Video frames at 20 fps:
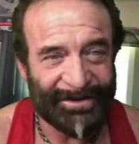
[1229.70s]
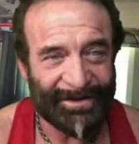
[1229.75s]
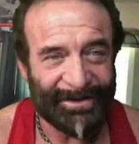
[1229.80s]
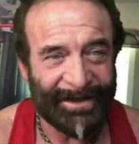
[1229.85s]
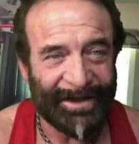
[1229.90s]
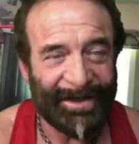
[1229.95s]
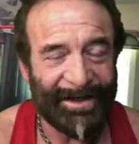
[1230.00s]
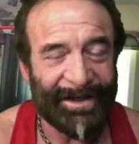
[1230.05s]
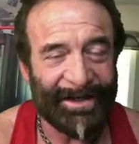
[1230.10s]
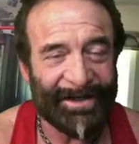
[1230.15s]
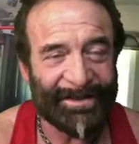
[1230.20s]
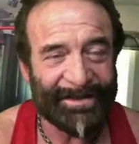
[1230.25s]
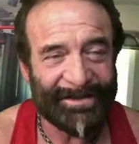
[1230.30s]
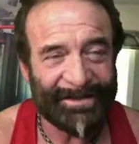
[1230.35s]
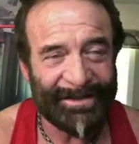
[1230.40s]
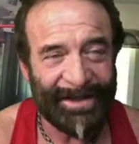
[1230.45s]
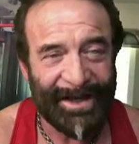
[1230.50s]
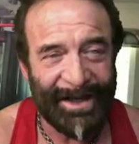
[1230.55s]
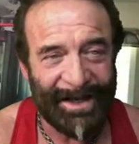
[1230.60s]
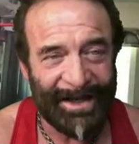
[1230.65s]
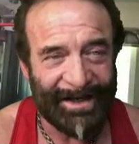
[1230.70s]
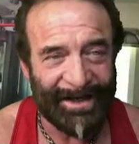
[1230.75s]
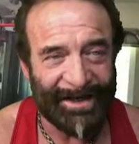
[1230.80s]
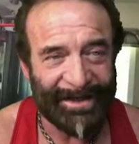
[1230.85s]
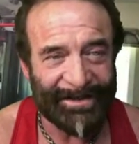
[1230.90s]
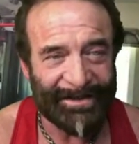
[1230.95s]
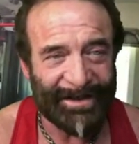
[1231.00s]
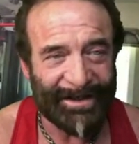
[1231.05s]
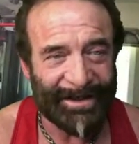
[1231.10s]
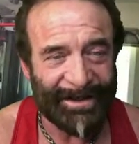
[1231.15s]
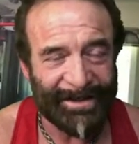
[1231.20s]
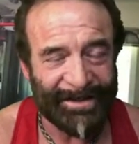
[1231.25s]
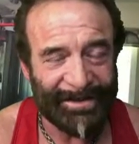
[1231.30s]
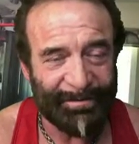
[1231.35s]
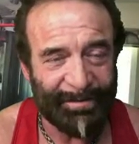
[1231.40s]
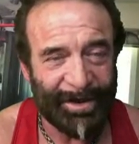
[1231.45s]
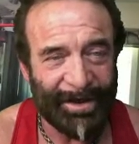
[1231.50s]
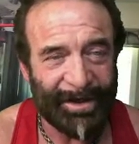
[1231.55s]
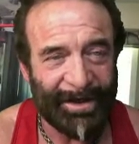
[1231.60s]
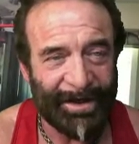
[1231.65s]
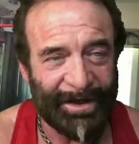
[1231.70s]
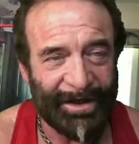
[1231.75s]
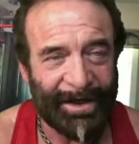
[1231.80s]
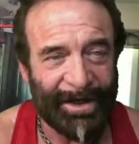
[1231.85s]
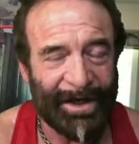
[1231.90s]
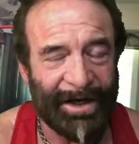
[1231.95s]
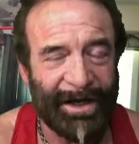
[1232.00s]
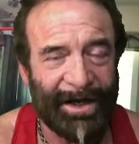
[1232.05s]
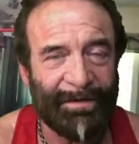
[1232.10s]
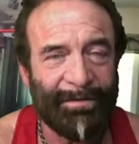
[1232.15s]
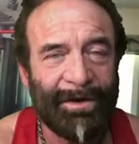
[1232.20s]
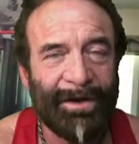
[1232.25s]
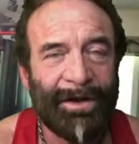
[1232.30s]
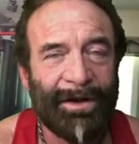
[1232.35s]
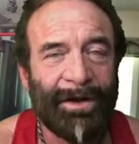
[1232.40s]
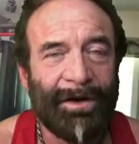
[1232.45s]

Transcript: and his status and his ability to game,